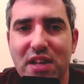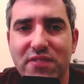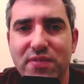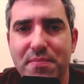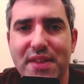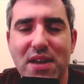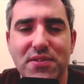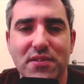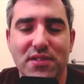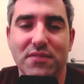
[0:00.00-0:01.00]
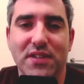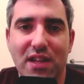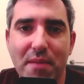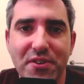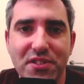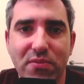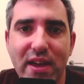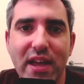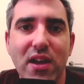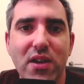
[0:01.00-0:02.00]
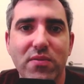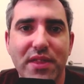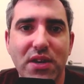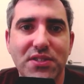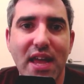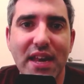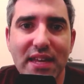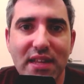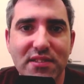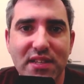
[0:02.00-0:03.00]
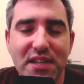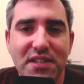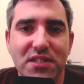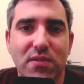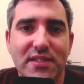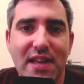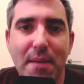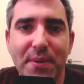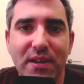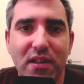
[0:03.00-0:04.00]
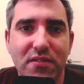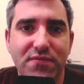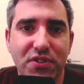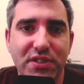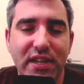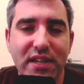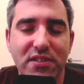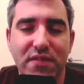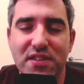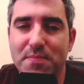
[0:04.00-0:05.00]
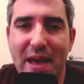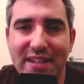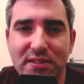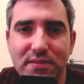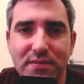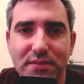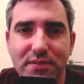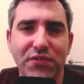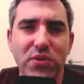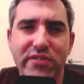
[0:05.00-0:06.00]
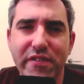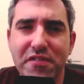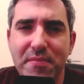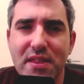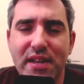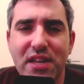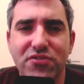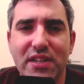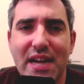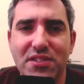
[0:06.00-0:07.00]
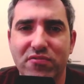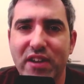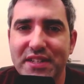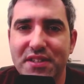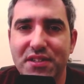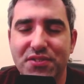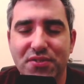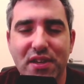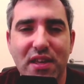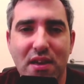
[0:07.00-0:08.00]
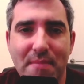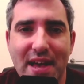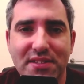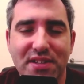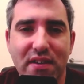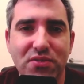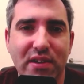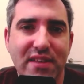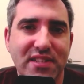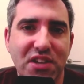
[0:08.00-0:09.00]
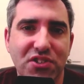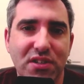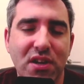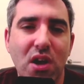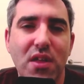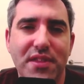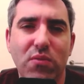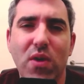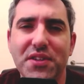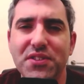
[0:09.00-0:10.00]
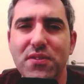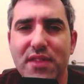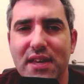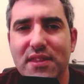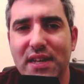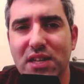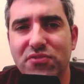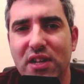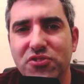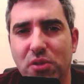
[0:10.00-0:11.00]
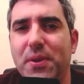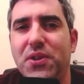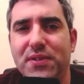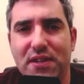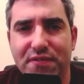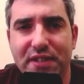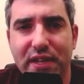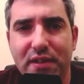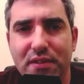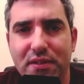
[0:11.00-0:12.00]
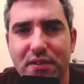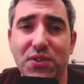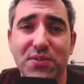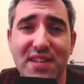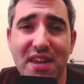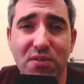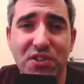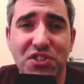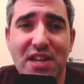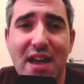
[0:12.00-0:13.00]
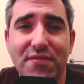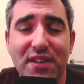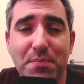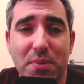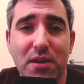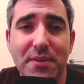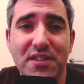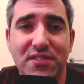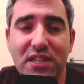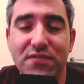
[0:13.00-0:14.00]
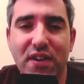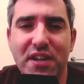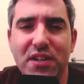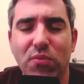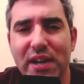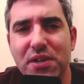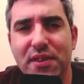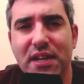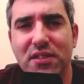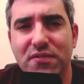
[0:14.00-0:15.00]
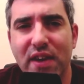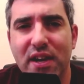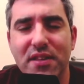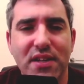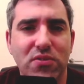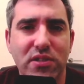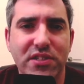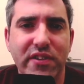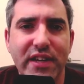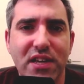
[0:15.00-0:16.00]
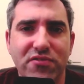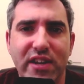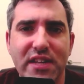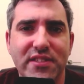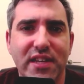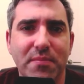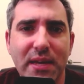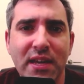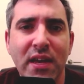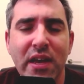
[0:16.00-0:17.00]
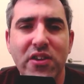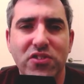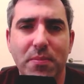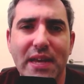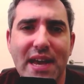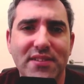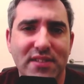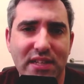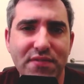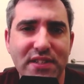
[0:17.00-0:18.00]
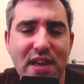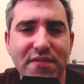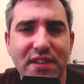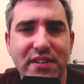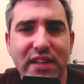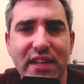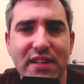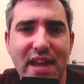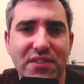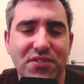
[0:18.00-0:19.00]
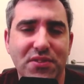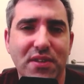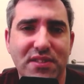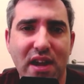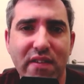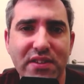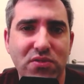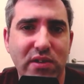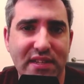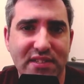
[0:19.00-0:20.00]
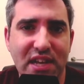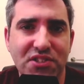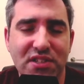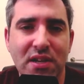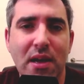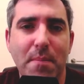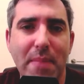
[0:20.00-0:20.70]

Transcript: Israel from thousands of kilometers away without any insight into what's happening on the front lines of this battle. If you agree with me that Israel has a right to destroy the Hamas terrorist organization, then what do you think that Israel should be doing differently? If you say that we should have a permanent ceasefire, why do you think it's fair that ordinary Israelis like me should be asked to live indefinitely next to a terrorist organization